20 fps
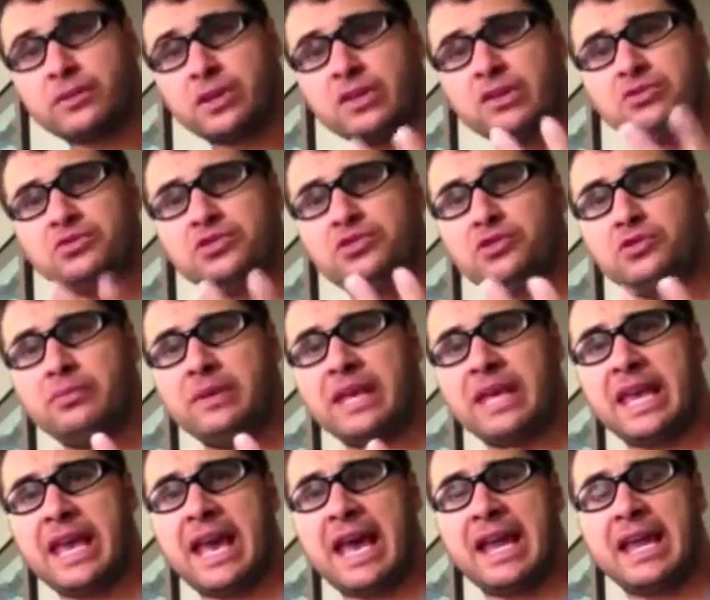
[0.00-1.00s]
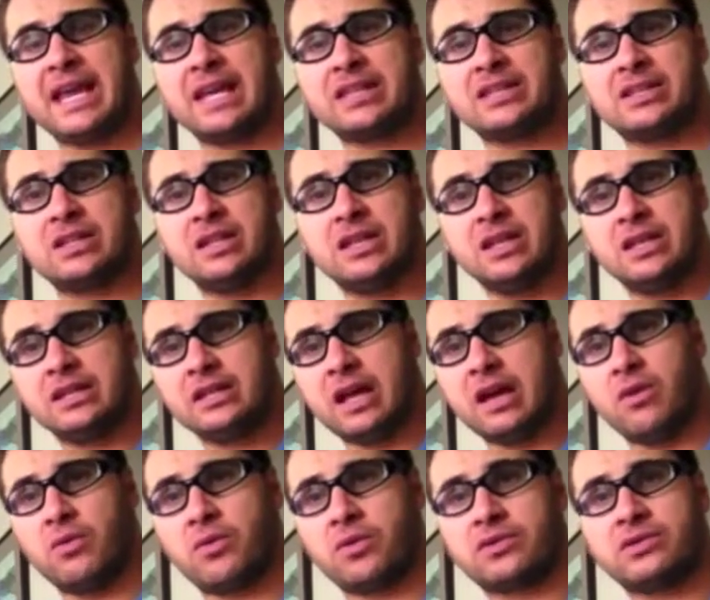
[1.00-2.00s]
There's two mechanics
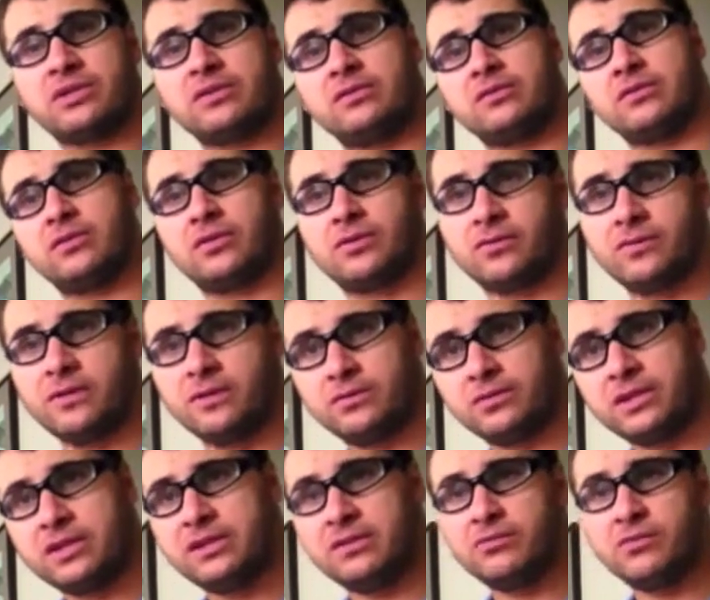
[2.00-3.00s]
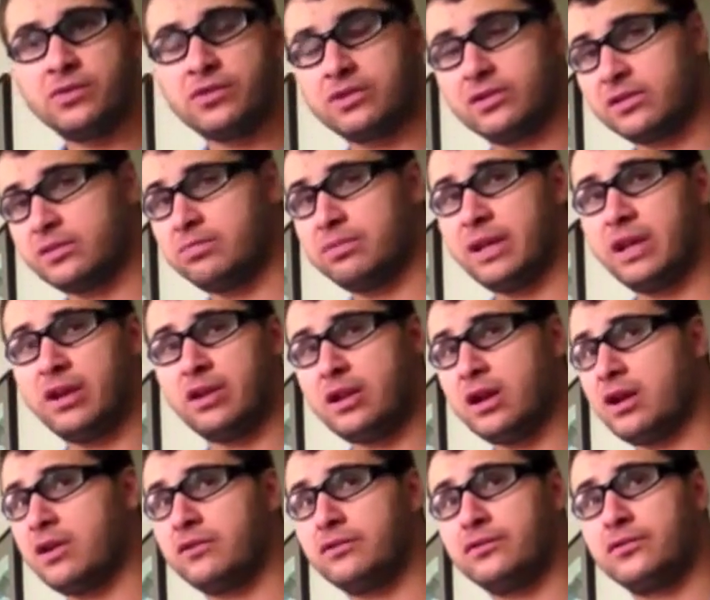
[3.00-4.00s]
that works, and the reason we're going to explain a
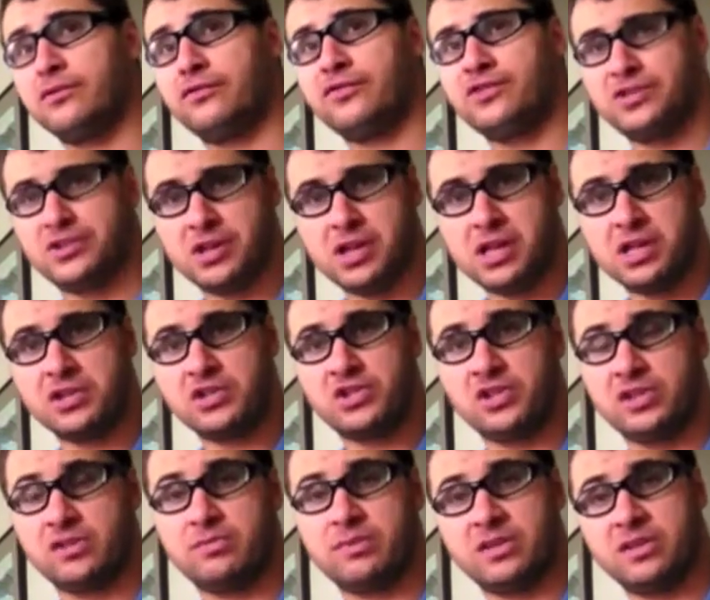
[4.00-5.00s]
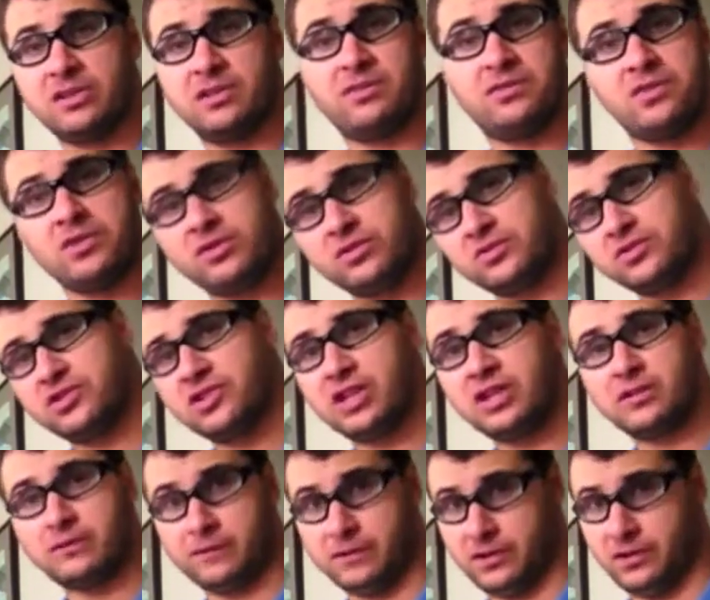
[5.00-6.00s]
lot on the physiology is because if you
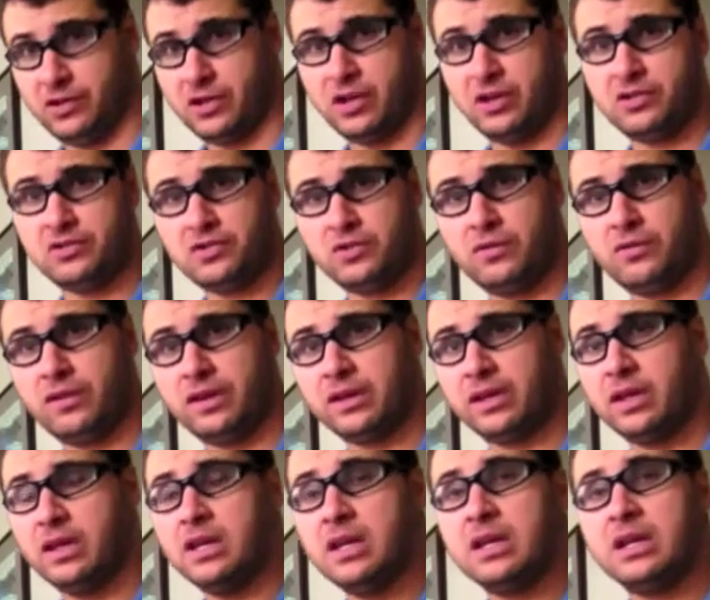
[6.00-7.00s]
understand the physiology of it,